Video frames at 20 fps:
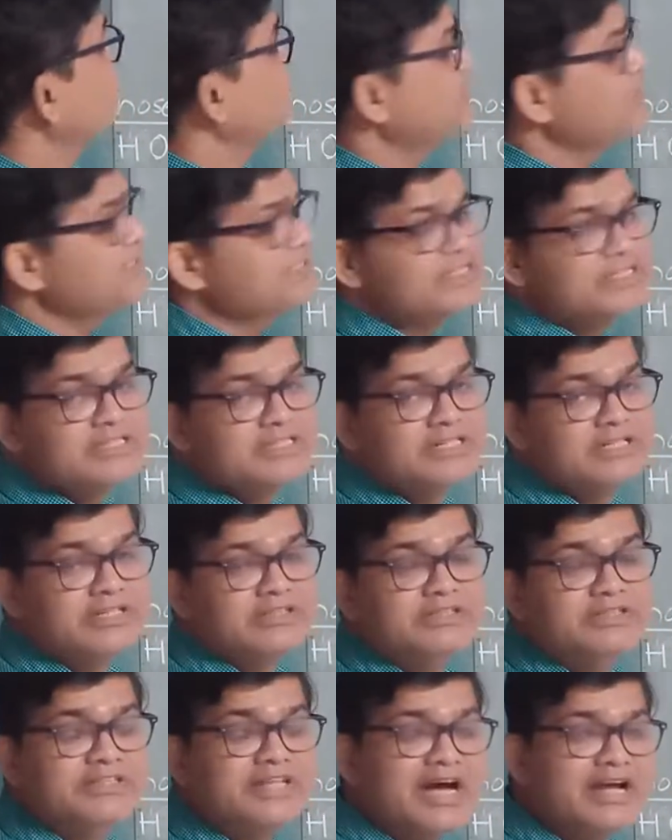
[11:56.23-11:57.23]
it is
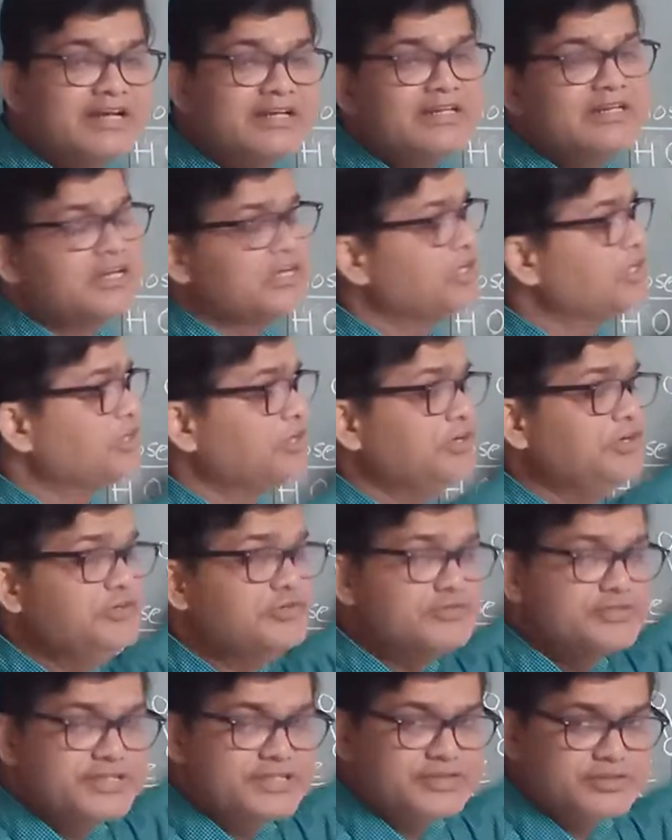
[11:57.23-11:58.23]

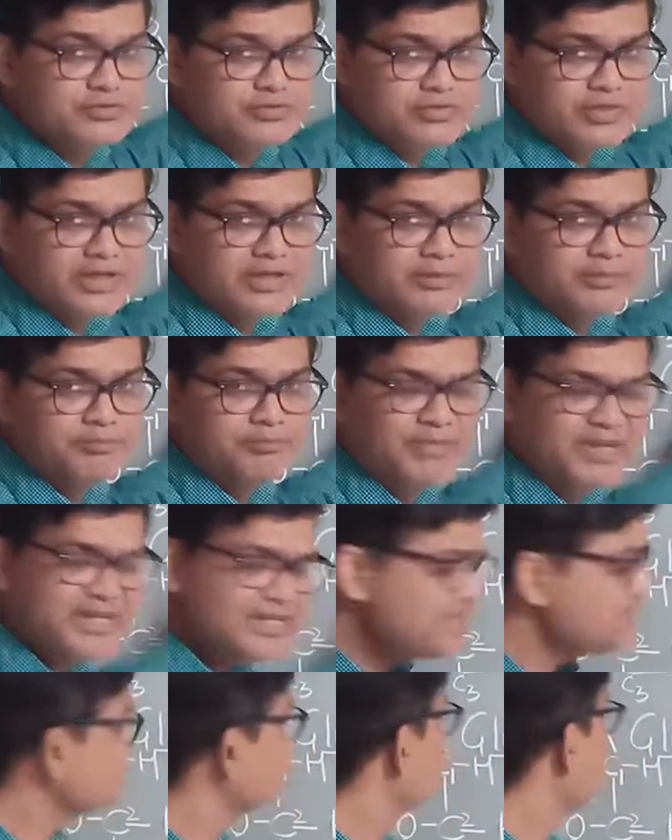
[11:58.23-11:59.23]
non-reducing sugar.
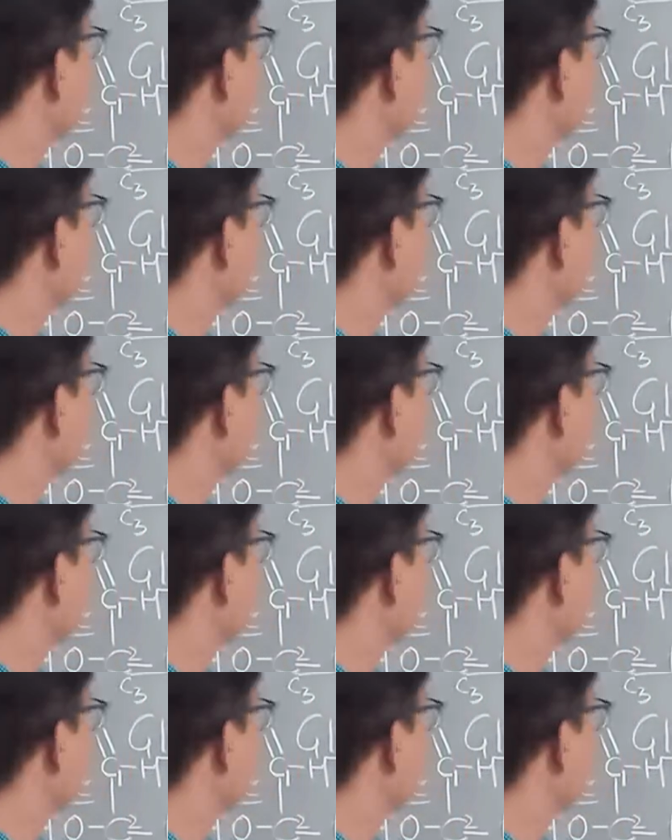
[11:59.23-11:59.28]
Means